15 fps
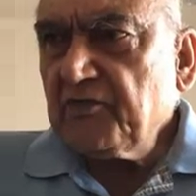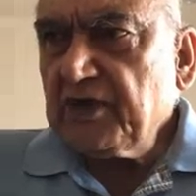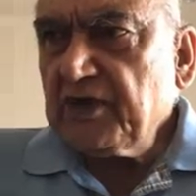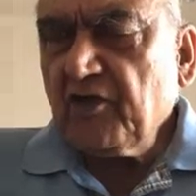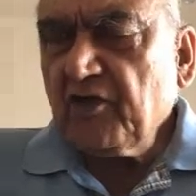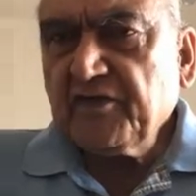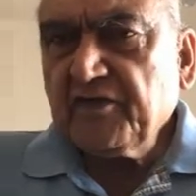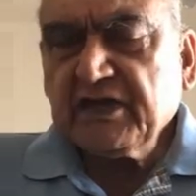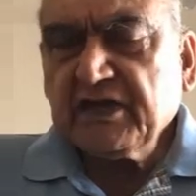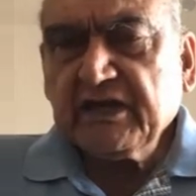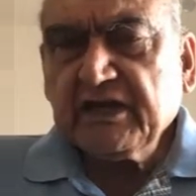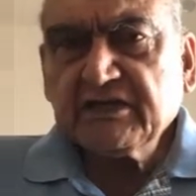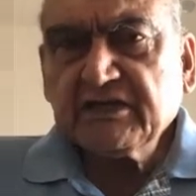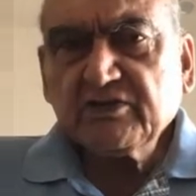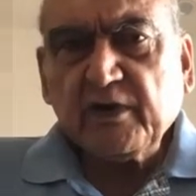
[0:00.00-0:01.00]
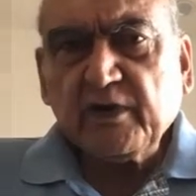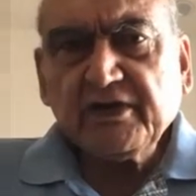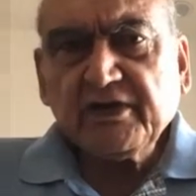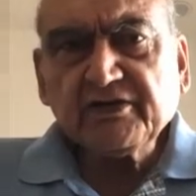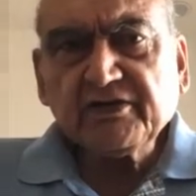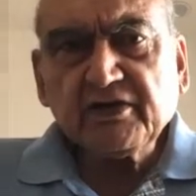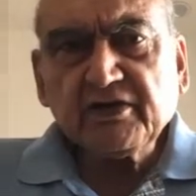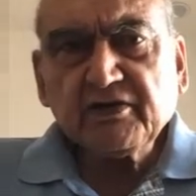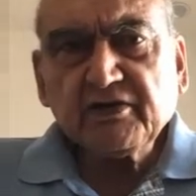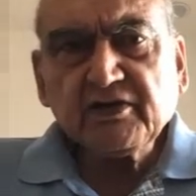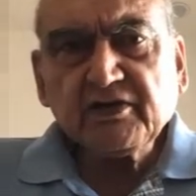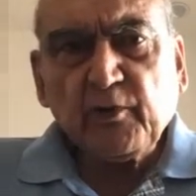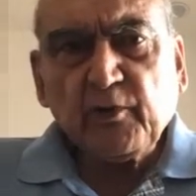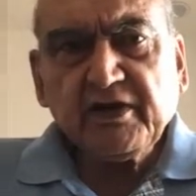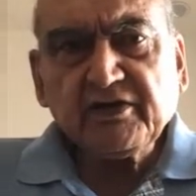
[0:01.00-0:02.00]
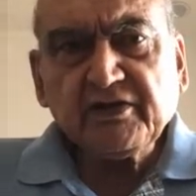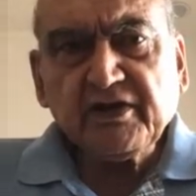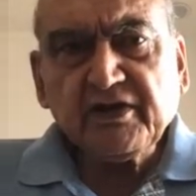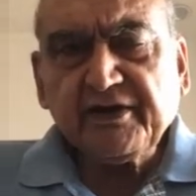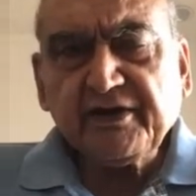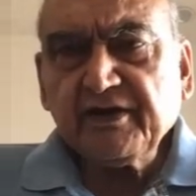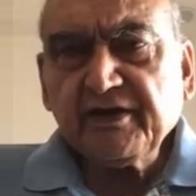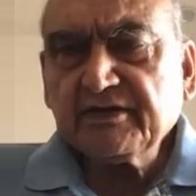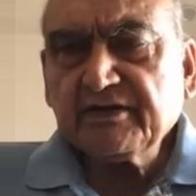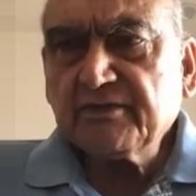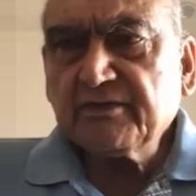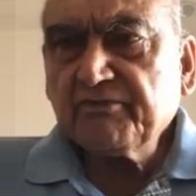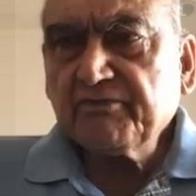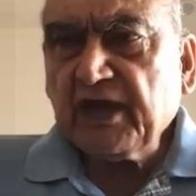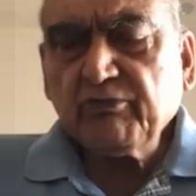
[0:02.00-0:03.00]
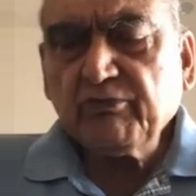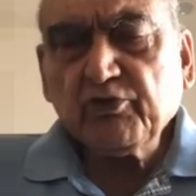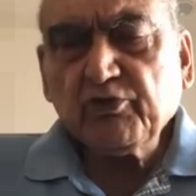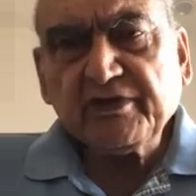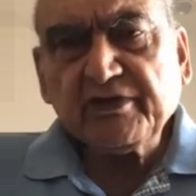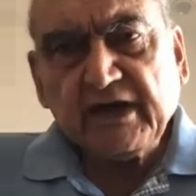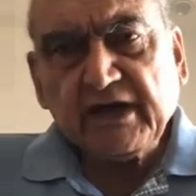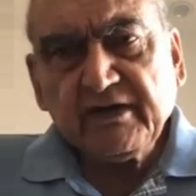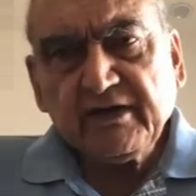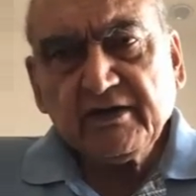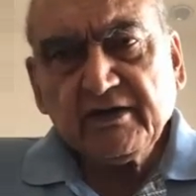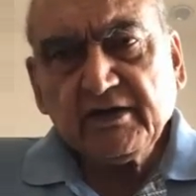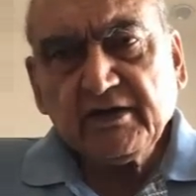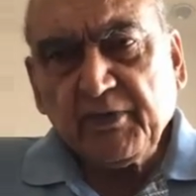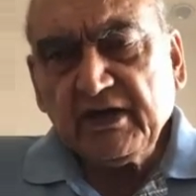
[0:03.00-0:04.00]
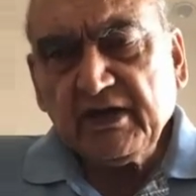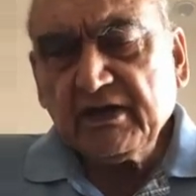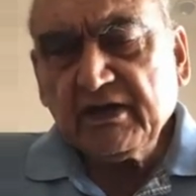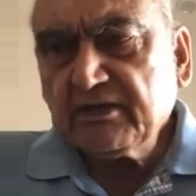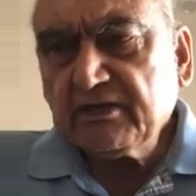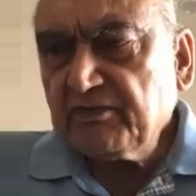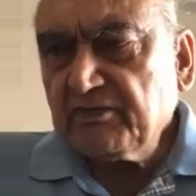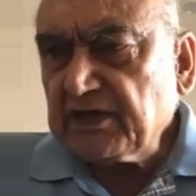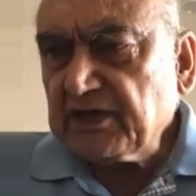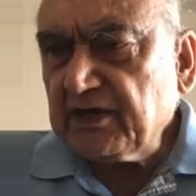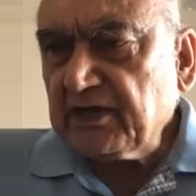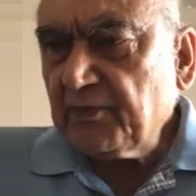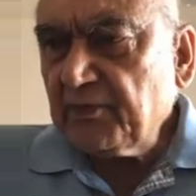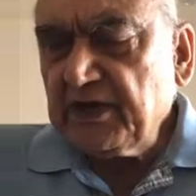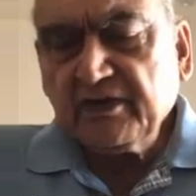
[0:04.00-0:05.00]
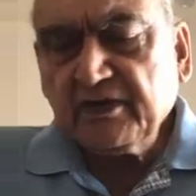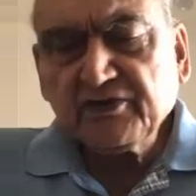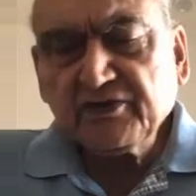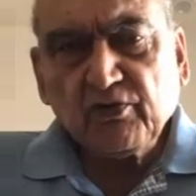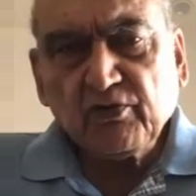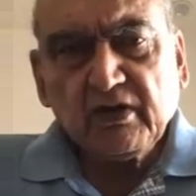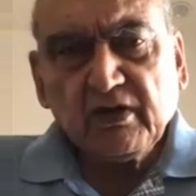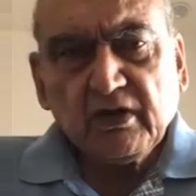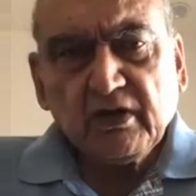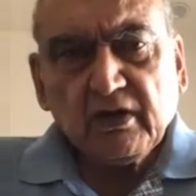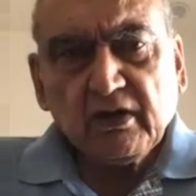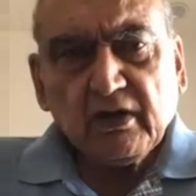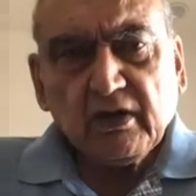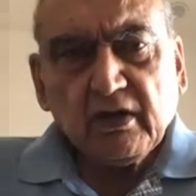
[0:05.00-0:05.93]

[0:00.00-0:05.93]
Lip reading: very often cases 30 years time to decide in appeal and second appeal and so on.